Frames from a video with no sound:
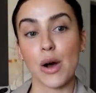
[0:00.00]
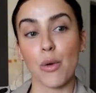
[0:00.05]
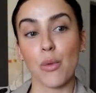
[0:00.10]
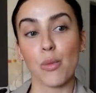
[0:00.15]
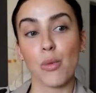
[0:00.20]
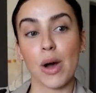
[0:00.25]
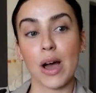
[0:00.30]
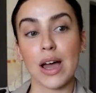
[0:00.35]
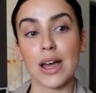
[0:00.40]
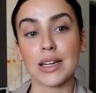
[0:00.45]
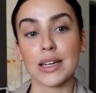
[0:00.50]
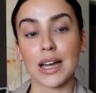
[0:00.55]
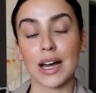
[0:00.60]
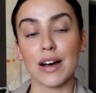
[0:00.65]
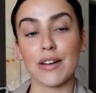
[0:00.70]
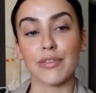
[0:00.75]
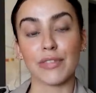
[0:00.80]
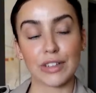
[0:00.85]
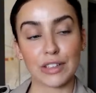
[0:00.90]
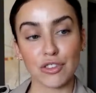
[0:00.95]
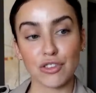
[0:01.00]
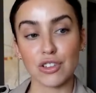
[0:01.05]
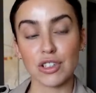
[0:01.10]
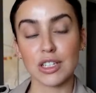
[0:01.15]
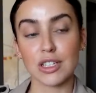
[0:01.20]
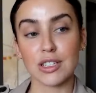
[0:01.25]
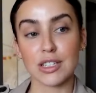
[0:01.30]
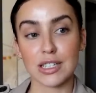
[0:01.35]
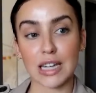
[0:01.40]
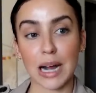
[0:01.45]
when
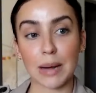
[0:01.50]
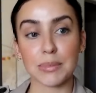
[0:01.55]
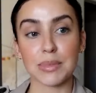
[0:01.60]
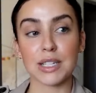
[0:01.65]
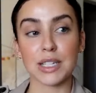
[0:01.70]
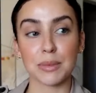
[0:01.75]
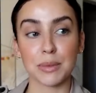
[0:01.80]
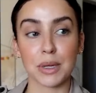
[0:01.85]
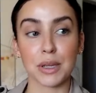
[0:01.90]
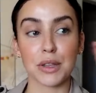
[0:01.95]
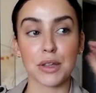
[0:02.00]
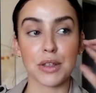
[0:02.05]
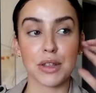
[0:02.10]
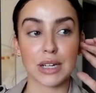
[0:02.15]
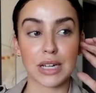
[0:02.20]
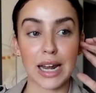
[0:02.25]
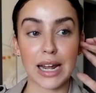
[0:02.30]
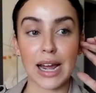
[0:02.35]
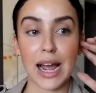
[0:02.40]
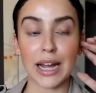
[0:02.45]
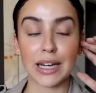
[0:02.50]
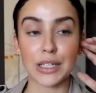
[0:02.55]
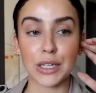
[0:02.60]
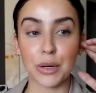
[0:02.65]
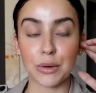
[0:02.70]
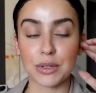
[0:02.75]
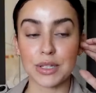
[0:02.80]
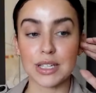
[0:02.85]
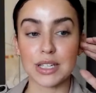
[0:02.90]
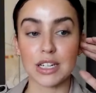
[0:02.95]
Evangeline stops sleeping through the night, I
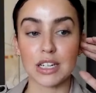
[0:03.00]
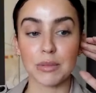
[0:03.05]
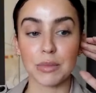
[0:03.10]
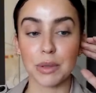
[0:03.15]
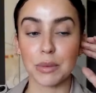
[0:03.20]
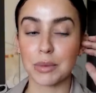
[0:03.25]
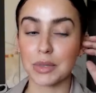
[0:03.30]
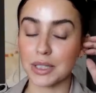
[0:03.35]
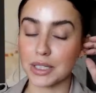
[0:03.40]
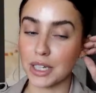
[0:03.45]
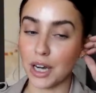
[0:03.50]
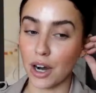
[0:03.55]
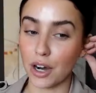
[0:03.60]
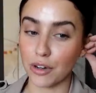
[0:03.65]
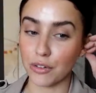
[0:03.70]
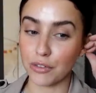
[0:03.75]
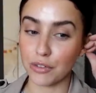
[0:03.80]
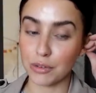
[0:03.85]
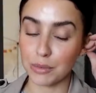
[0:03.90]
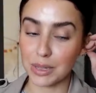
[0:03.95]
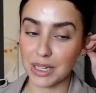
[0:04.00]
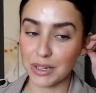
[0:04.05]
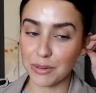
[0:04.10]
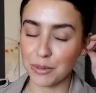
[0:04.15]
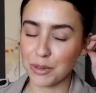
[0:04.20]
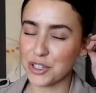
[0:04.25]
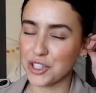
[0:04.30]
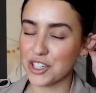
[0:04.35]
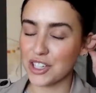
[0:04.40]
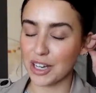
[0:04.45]
know it's gonna be really hard for me,
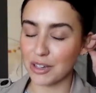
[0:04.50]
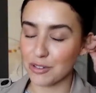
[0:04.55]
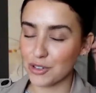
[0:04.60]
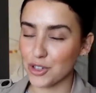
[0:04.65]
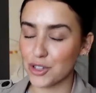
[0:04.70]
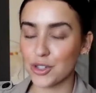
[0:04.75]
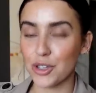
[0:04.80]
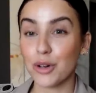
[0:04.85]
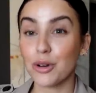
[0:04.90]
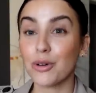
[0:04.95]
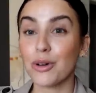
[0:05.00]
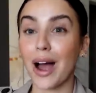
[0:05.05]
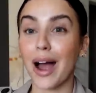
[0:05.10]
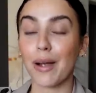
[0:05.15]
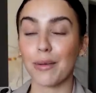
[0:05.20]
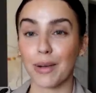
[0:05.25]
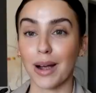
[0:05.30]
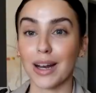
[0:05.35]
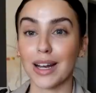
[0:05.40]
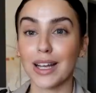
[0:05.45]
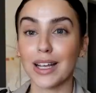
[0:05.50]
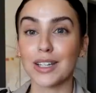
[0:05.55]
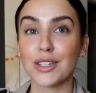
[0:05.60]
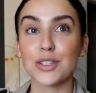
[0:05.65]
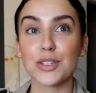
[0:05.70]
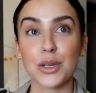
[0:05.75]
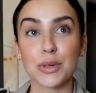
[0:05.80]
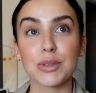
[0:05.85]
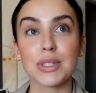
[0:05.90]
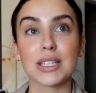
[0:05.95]
which sounds so ironic and
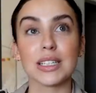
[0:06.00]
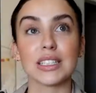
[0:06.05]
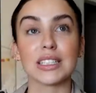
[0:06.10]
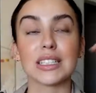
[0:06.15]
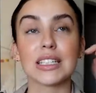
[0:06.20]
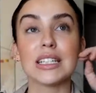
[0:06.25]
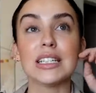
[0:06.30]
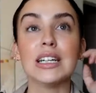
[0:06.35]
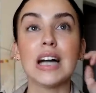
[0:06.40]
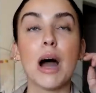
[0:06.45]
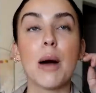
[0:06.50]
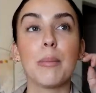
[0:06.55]
so silly,